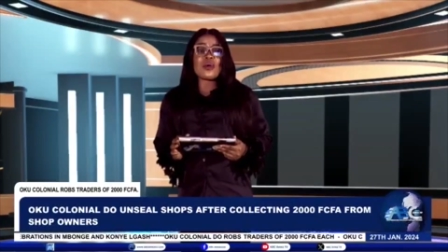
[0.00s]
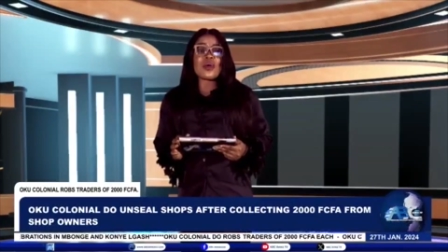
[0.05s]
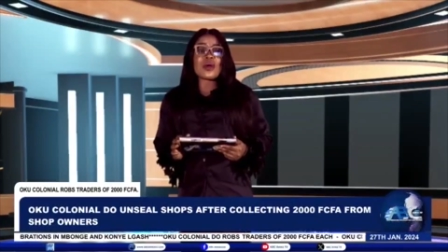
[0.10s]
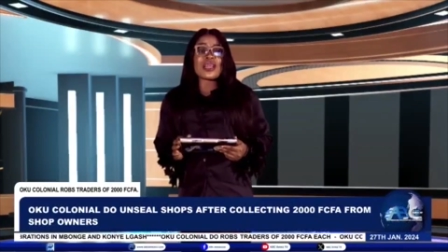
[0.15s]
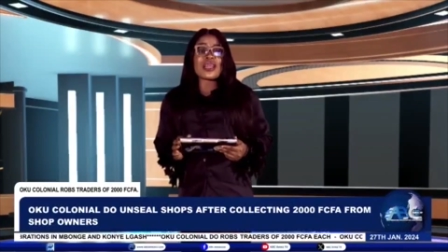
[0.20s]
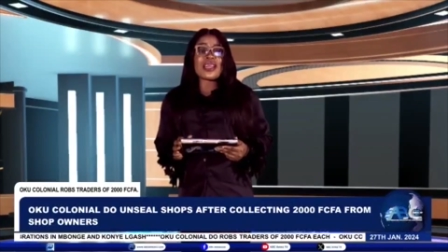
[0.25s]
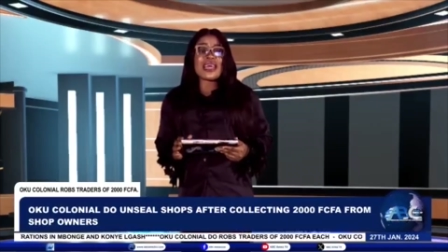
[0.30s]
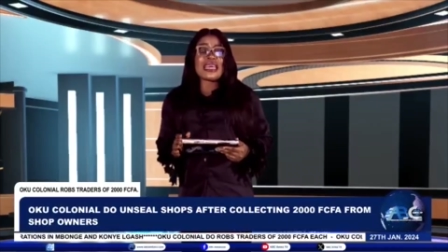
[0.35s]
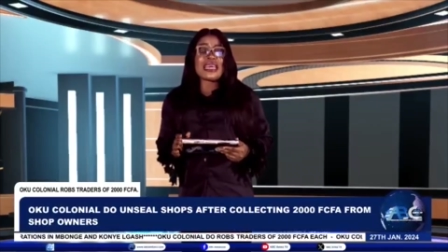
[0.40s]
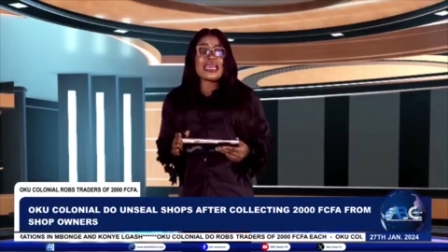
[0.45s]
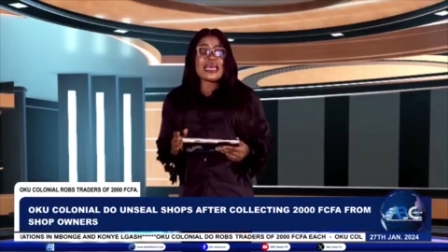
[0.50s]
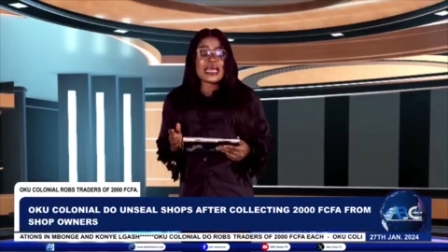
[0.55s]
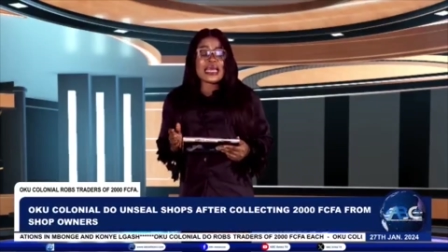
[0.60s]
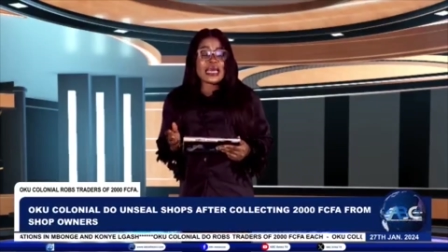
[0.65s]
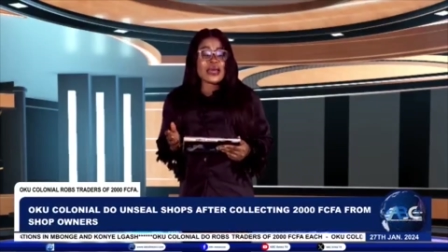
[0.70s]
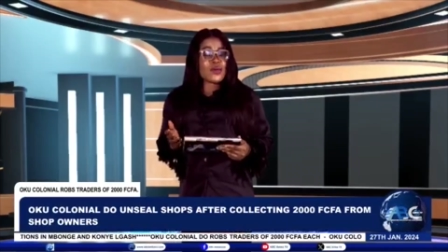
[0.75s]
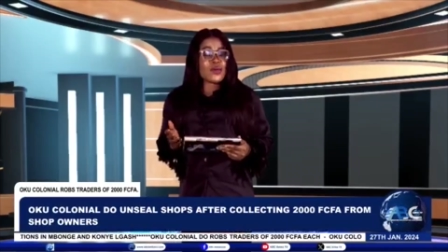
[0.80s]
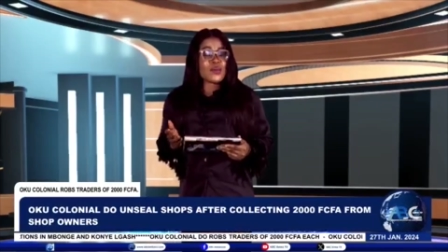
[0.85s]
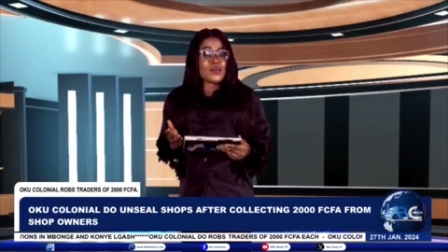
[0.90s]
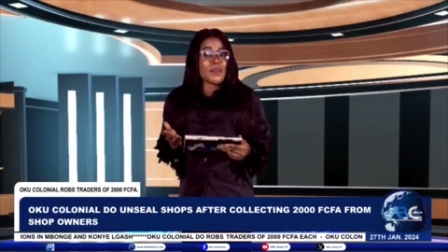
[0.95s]
no clear
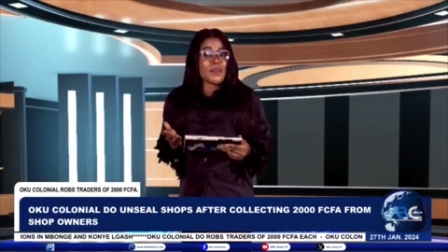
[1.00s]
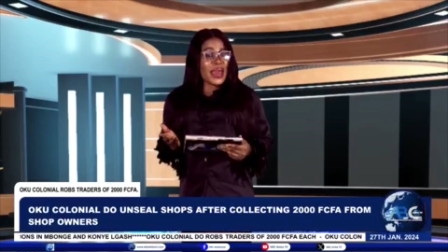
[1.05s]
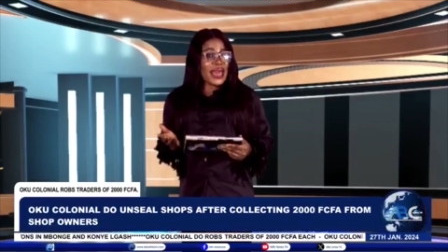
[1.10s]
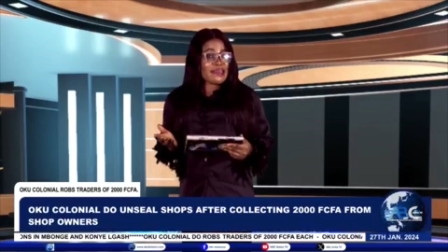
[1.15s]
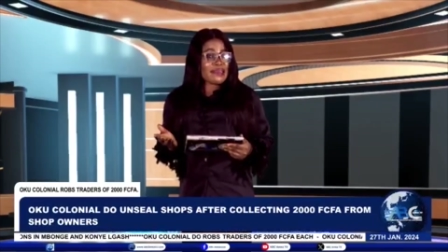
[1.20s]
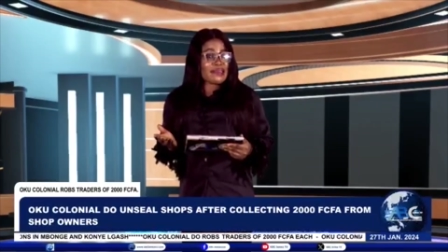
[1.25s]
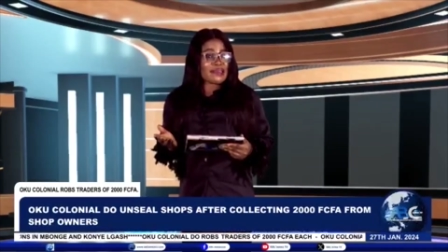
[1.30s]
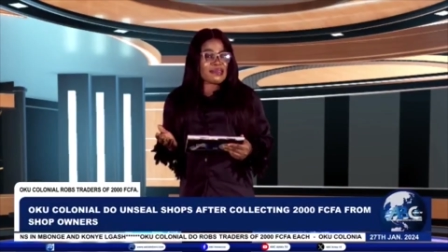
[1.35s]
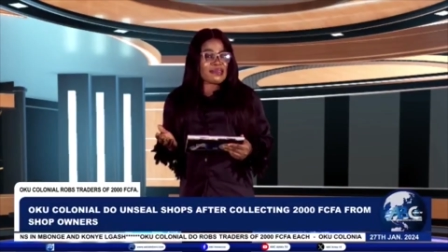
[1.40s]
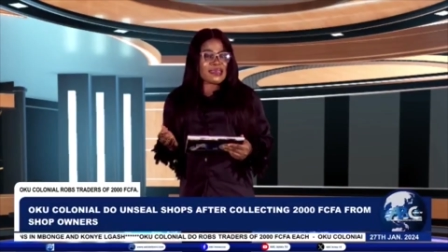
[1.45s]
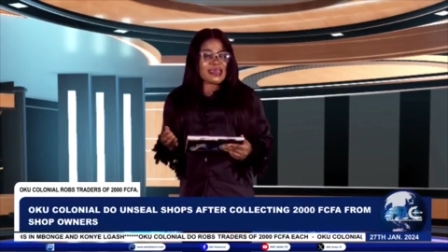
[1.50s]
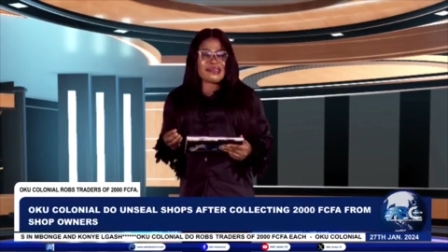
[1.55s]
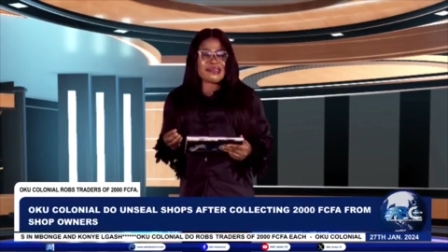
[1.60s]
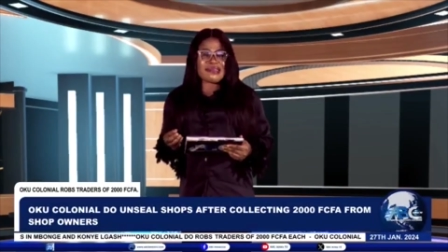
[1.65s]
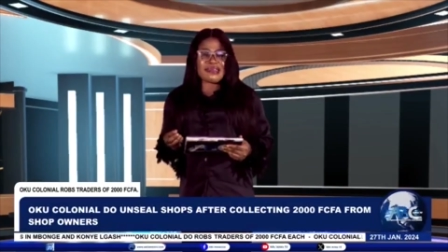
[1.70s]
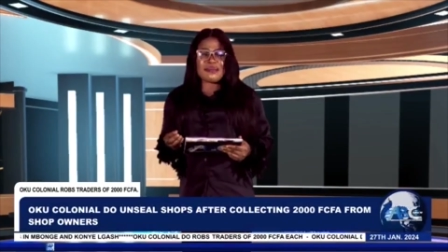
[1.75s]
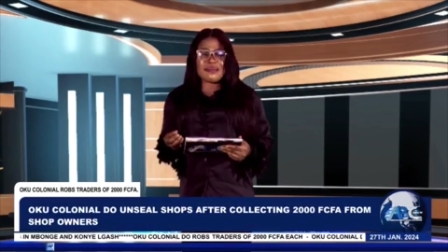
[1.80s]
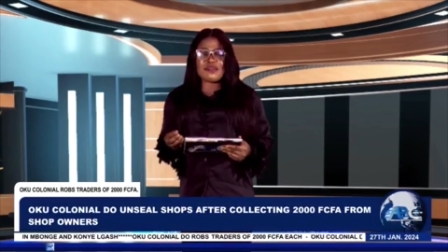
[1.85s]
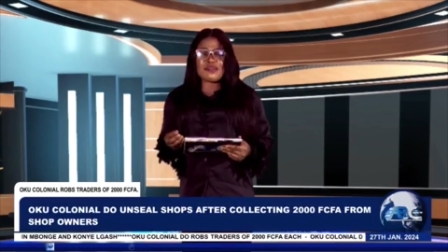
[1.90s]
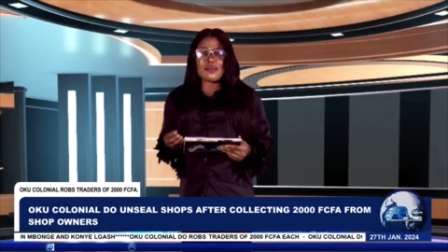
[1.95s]
legal basis
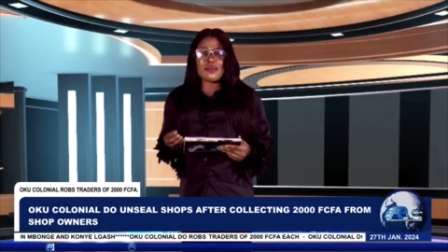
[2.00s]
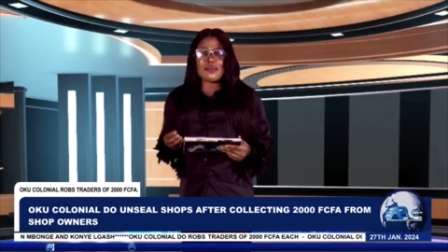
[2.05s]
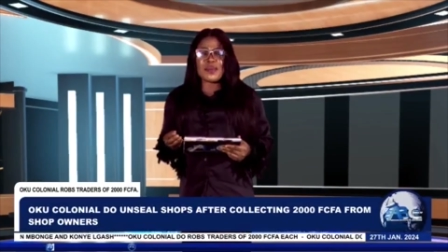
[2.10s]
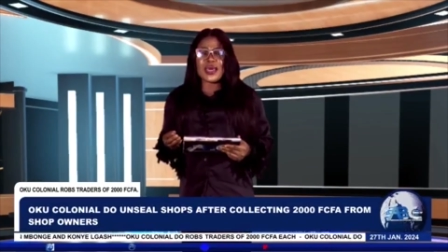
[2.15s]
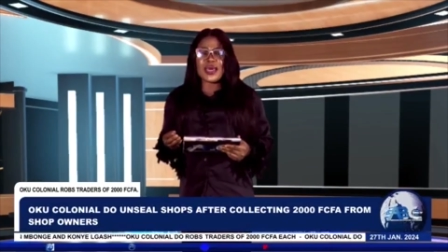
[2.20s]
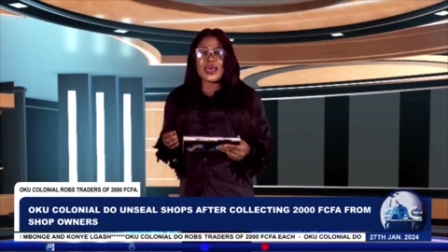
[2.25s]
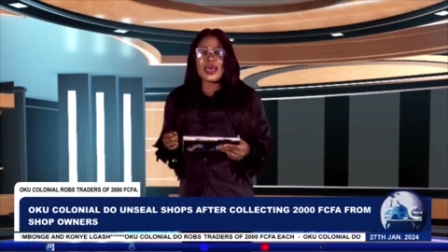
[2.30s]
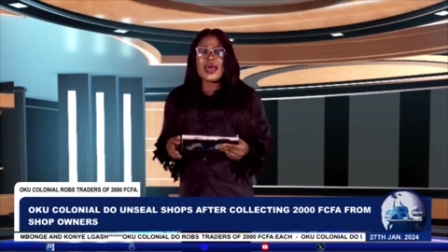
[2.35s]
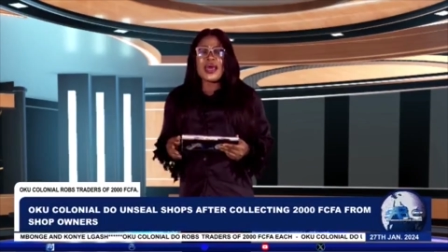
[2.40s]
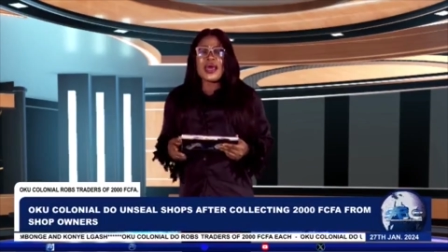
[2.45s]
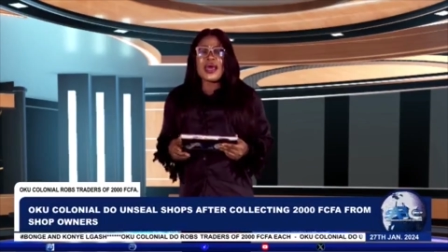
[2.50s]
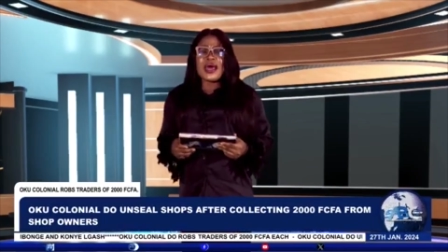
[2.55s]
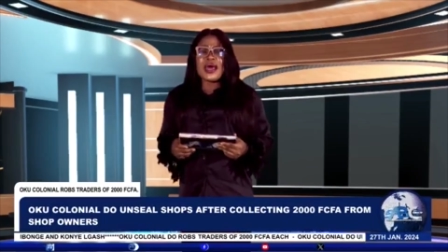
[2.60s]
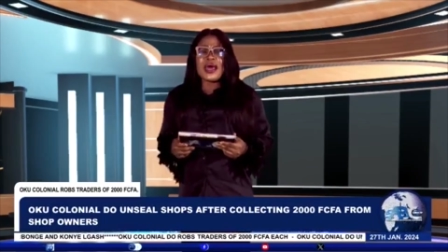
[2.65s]
and seems to be